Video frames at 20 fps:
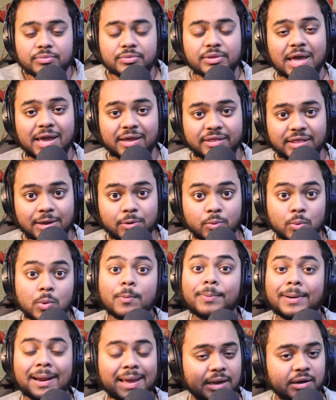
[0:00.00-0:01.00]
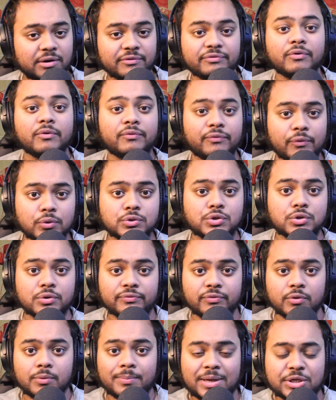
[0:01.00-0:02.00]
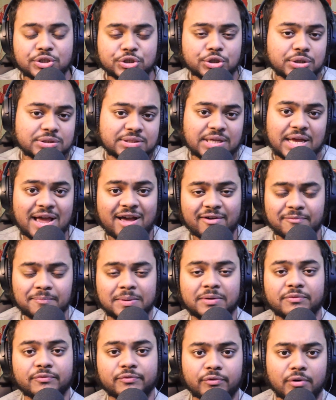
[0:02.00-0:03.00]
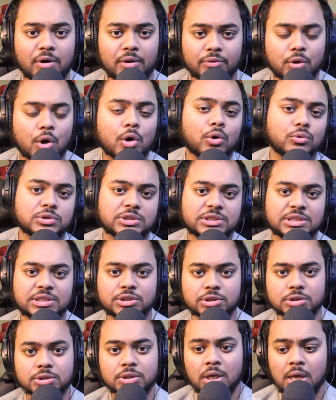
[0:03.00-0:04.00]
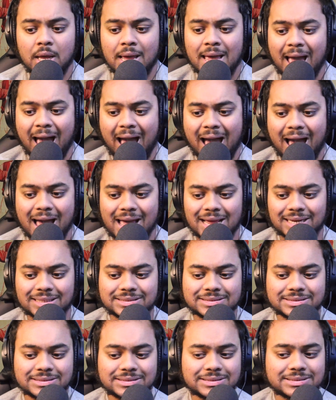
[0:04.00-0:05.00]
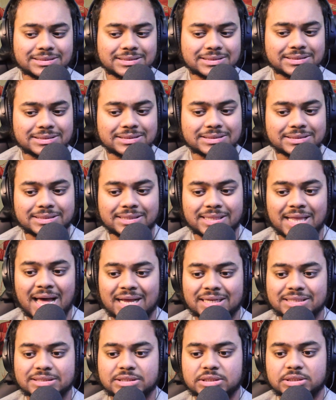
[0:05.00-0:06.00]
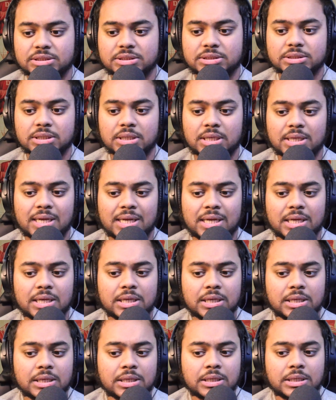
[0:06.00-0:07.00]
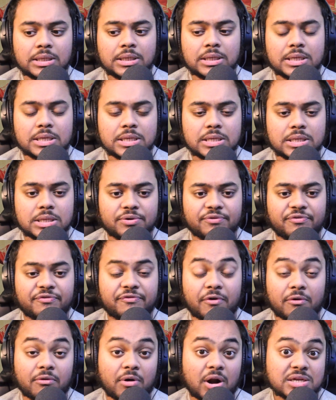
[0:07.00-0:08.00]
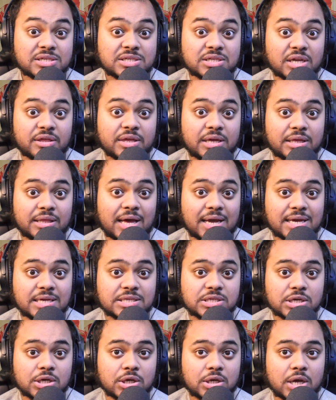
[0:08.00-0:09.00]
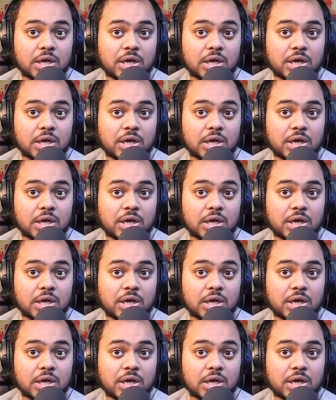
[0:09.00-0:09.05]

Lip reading: they will play in a 4-4-2 formation because they have been throughout the whole season, and that's for us. I think that is